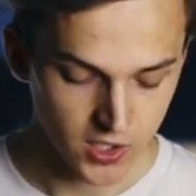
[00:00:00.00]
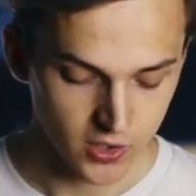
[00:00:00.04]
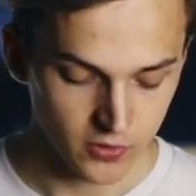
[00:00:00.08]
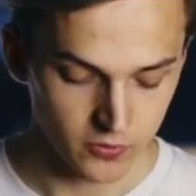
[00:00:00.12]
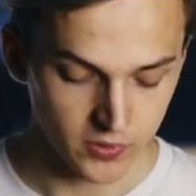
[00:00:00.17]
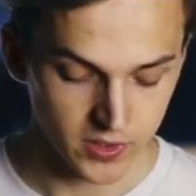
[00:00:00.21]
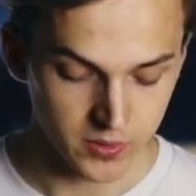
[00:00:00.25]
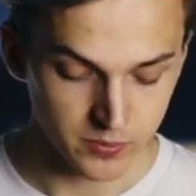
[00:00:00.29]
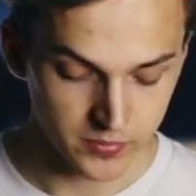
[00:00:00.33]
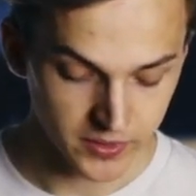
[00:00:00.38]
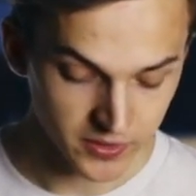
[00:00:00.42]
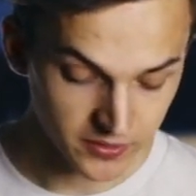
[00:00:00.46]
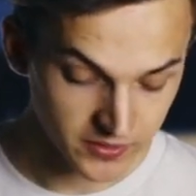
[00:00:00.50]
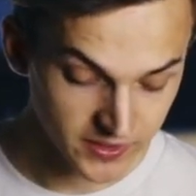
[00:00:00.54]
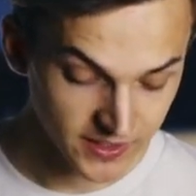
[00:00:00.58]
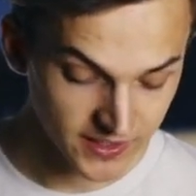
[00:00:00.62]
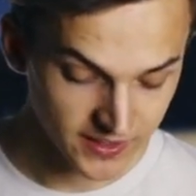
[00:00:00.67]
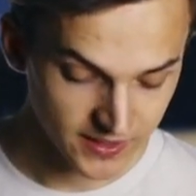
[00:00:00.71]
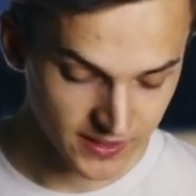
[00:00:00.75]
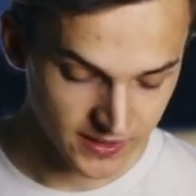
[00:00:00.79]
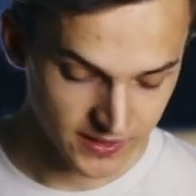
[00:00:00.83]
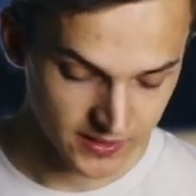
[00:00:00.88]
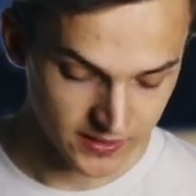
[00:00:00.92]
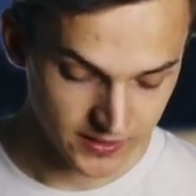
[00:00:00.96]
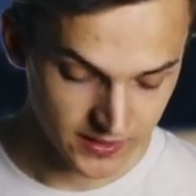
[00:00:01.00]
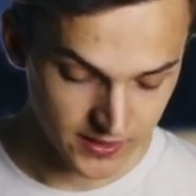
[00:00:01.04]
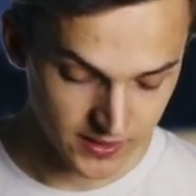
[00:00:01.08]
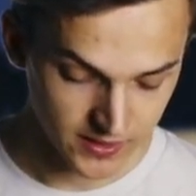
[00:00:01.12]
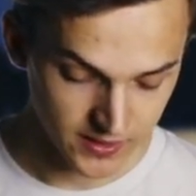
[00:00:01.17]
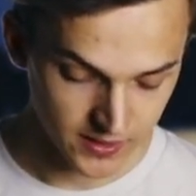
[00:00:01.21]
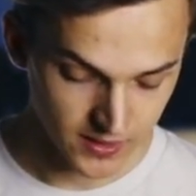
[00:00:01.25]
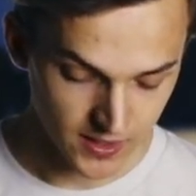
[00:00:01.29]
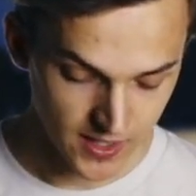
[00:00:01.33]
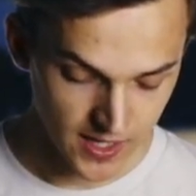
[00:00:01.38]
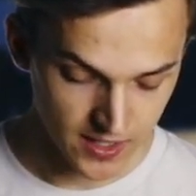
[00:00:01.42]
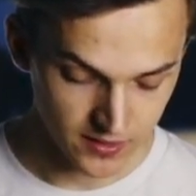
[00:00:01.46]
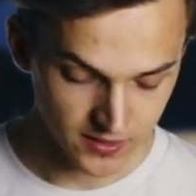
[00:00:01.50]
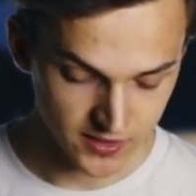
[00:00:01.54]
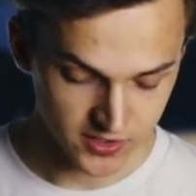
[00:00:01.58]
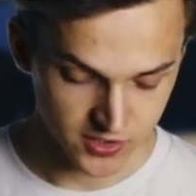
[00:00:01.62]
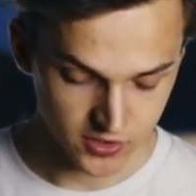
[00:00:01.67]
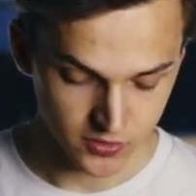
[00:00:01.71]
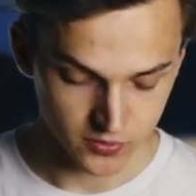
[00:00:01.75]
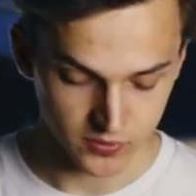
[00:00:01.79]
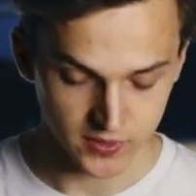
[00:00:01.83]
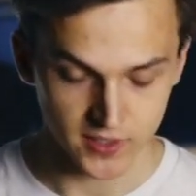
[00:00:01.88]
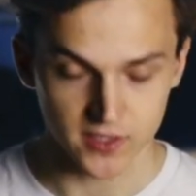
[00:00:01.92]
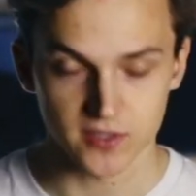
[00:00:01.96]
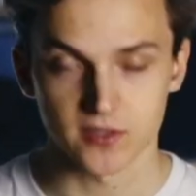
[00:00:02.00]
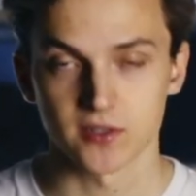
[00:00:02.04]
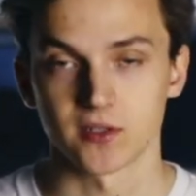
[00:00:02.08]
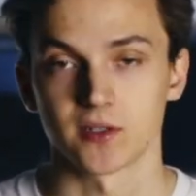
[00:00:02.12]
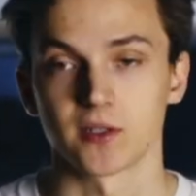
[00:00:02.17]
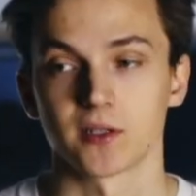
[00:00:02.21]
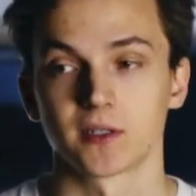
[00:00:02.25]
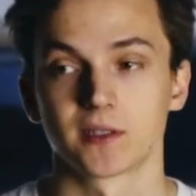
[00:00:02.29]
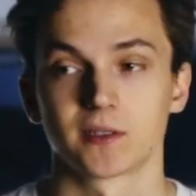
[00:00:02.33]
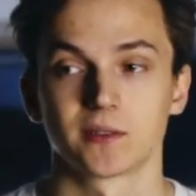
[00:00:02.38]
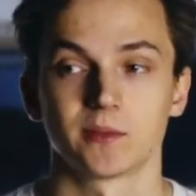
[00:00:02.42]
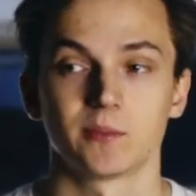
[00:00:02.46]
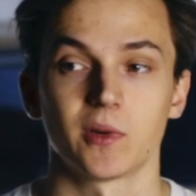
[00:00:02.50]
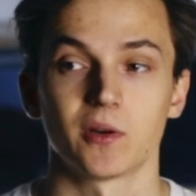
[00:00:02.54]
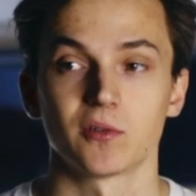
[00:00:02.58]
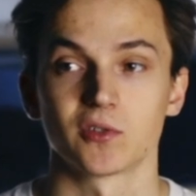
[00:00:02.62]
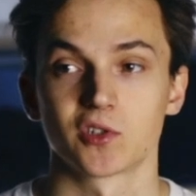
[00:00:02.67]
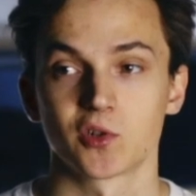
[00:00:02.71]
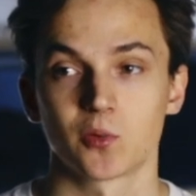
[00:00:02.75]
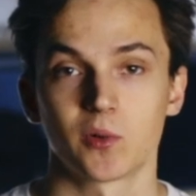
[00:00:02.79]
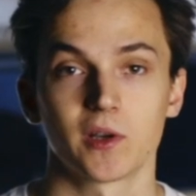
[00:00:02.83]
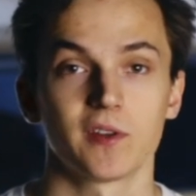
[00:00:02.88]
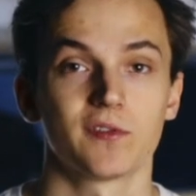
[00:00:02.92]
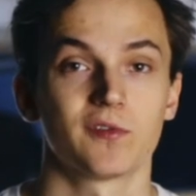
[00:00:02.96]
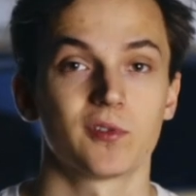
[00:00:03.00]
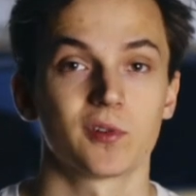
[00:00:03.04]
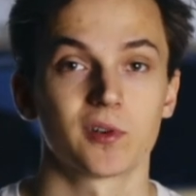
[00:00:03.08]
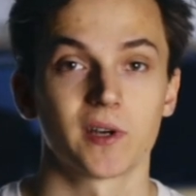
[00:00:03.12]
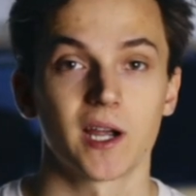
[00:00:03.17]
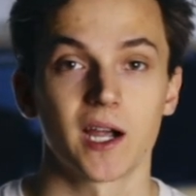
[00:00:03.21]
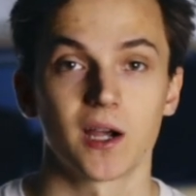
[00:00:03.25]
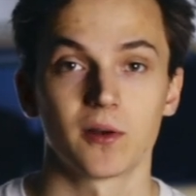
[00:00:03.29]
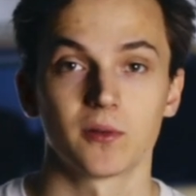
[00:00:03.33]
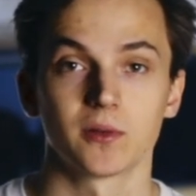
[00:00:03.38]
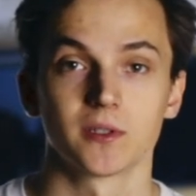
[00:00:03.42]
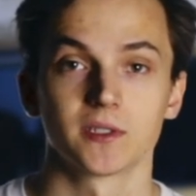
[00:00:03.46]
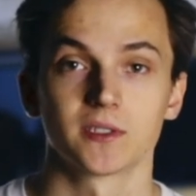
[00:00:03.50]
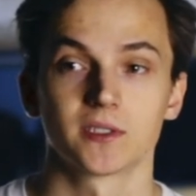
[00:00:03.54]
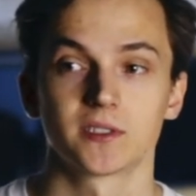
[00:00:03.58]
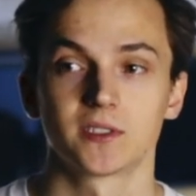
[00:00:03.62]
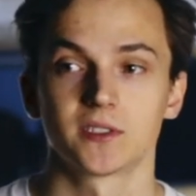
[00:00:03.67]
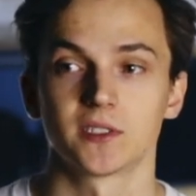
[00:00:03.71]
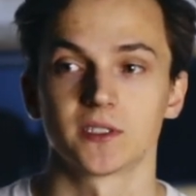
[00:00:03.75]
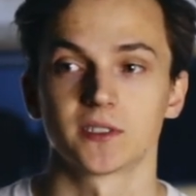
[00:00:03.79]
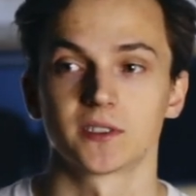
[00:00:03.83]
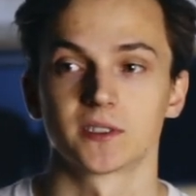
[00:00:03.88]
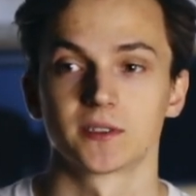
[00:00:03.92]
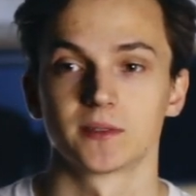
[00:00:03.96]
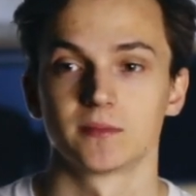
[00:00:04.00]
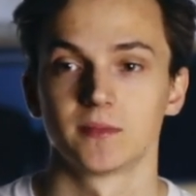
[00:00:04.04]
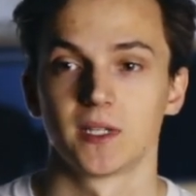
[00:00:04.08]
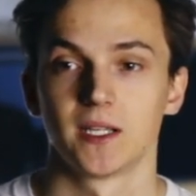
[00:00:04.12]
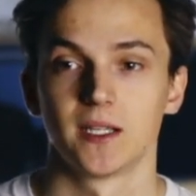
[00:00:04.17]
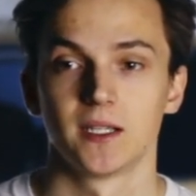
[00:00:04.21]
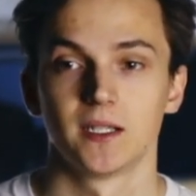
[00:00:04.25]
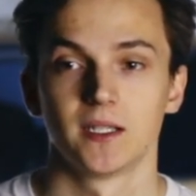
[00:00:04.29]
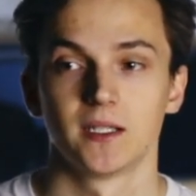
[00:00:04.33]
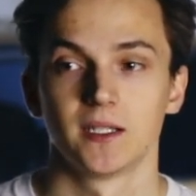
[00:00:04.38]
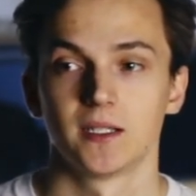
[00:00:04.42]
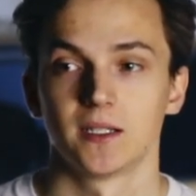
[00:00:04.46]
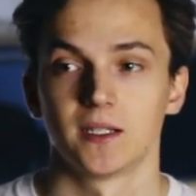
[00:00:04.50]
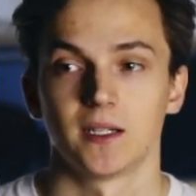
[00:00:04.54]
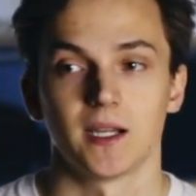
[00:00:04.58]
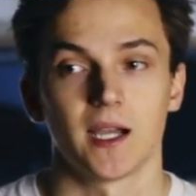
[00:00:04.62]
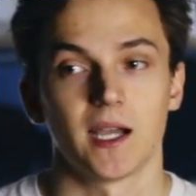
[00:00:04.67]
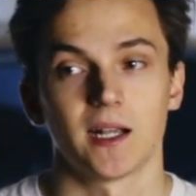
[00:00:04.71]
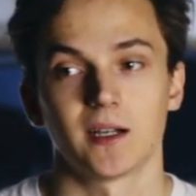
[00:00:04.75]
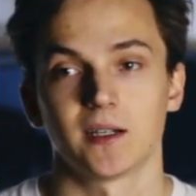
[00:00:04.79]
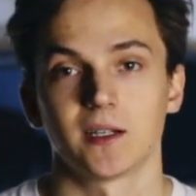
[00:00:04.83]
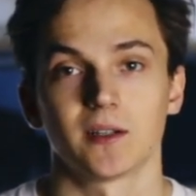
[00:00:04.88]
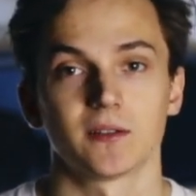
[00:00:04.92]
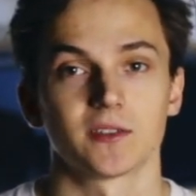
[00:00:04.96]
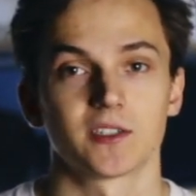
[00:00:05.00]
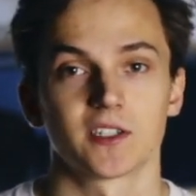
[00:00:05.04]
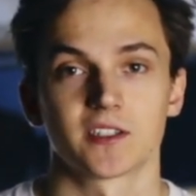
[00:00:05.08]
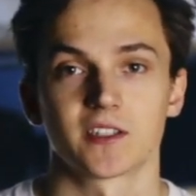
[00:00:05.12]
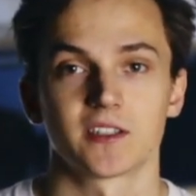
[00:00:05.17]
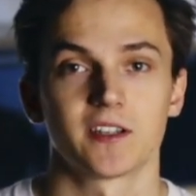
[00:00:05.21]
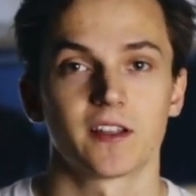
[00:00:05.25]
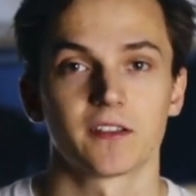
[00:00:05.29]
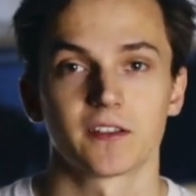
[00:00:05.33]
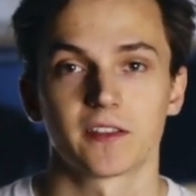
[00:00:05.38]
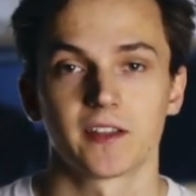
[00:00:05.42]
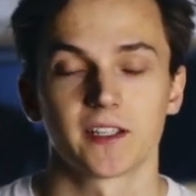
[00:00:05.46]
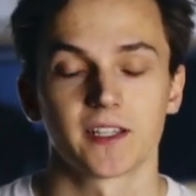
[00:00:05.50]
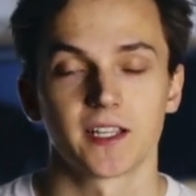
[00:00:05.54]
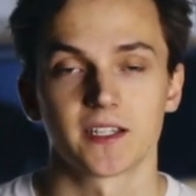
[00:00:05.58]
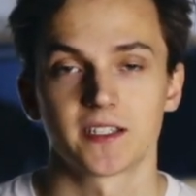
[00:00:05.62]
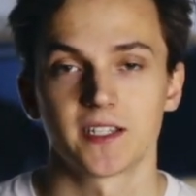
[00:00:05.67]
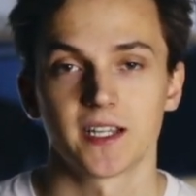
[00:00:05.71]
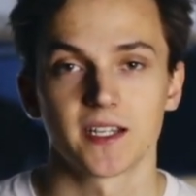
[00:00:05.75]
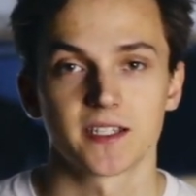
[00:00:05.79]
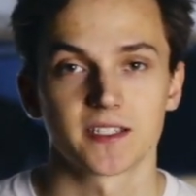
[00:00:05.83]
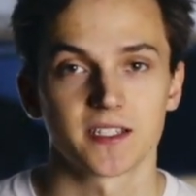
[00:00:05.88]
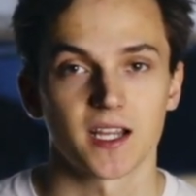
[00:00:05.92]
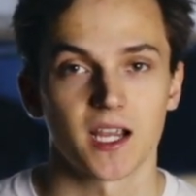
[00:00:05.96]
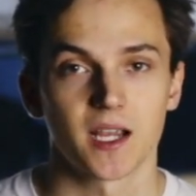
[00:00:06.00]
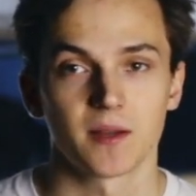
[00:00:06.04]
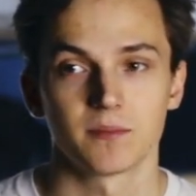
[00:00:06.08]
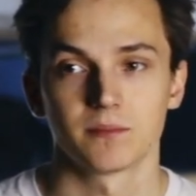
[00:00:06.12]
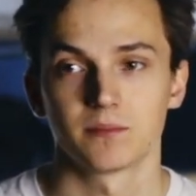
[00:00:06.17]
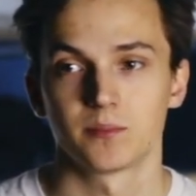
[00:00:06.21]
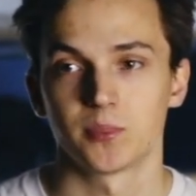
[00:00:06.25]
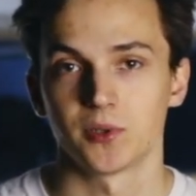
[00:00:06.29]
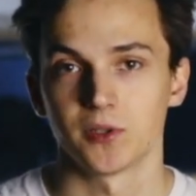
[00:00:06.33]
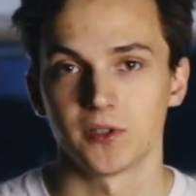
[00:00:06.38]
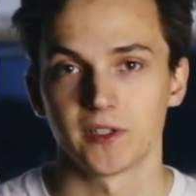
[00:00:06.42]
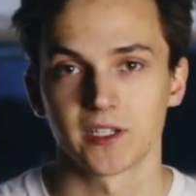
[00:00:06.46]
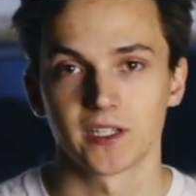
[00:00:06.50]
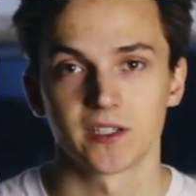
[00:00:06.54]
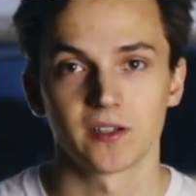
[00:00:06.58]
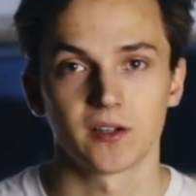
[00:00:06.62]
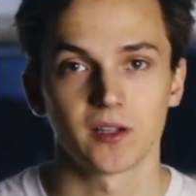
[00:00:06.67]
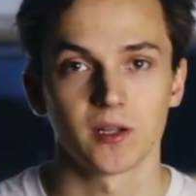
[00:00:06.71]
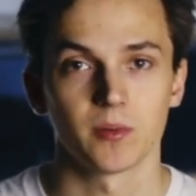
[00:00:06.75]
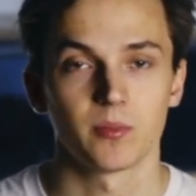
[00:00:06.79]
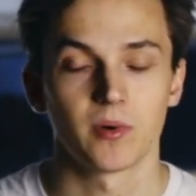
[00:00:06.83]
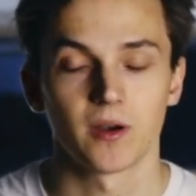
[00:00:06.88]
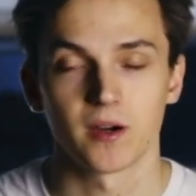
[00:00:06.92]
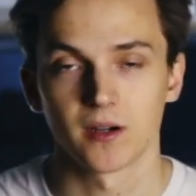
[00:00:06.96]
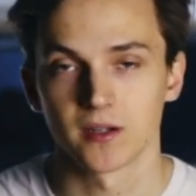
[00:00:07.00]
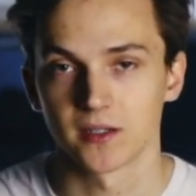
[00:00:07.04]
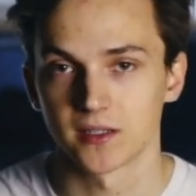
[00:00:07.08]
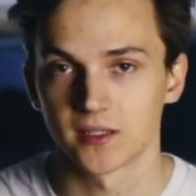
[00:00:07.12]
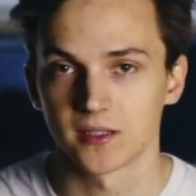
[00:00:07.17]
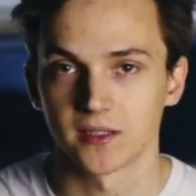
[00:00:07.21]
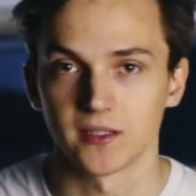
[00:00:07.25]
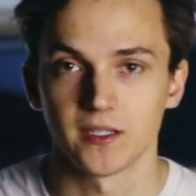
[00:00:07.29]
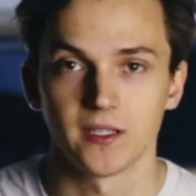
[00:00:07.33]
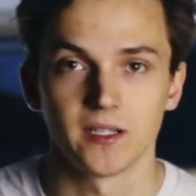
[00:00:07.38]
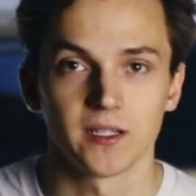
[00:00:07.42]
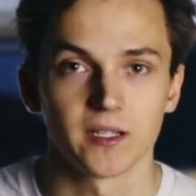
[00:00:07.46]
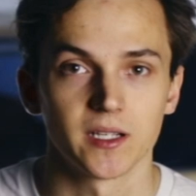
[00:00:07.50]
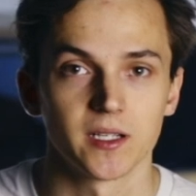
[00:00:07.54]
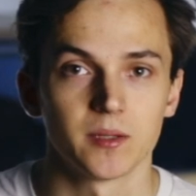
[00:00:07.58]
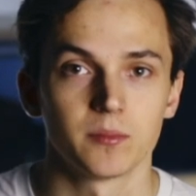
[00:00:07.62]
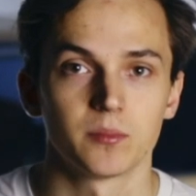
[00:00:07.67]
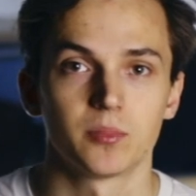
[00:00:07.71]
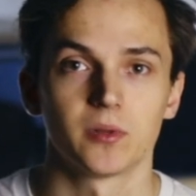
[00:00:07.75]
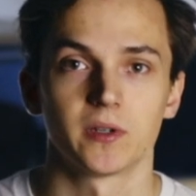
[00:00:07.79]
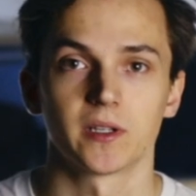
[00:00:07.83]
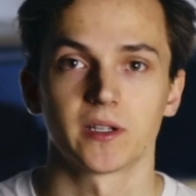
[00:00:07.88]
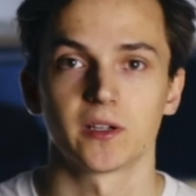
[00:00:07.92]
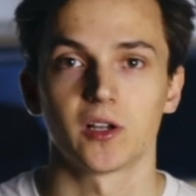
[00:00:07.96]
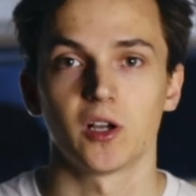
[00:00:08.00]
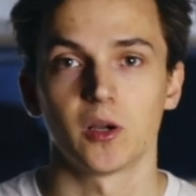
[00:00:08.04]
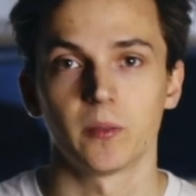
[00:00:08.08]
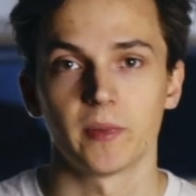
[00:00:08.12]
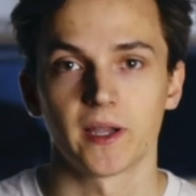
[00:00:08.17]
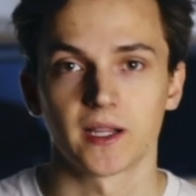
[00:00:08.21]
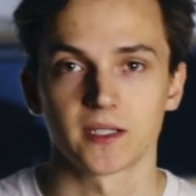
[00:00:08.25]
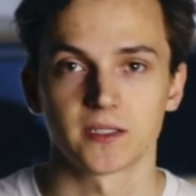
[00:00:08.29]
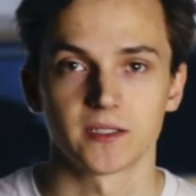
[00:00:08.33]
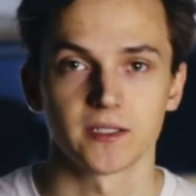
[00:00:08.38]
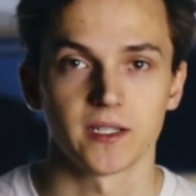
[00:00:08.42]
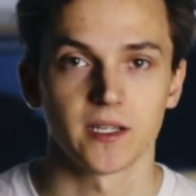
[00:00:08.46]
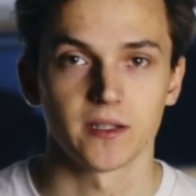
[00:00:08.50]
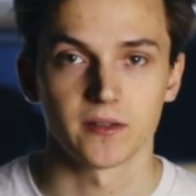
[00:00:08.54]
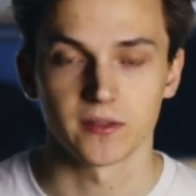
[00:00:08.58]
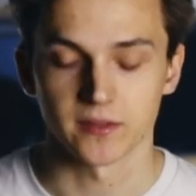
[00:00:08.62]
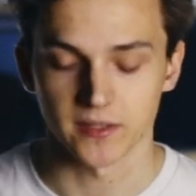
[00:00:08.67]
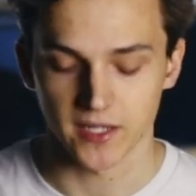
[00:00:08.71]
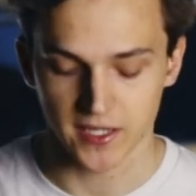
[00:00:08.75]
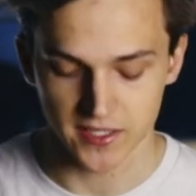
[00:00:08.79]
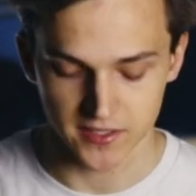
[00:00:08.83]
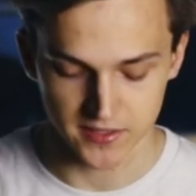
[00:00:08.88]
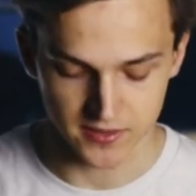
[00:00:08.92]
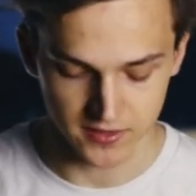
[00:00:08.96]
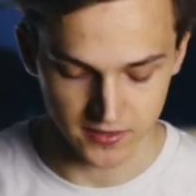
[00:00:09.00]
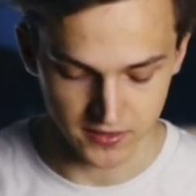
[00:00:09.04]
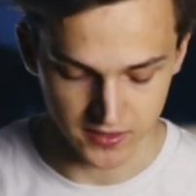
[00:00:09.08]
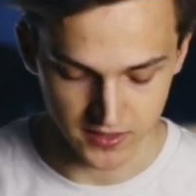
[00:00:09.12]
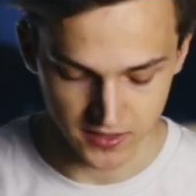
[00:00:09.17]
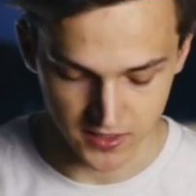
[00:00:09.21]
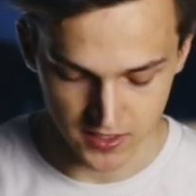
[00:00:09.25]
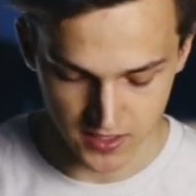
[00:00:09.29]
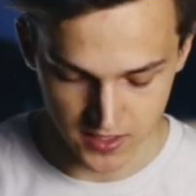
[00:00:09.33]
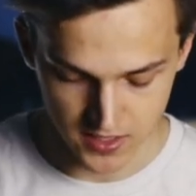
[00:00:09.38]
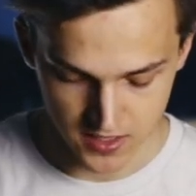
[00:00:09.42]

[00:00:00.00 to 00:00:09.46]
Rebuilding the LS3 took about 24 hours. Just, I don't know, it's just another thing that takes time, pulling it all apart, cleaning it, putting it all back together nicely.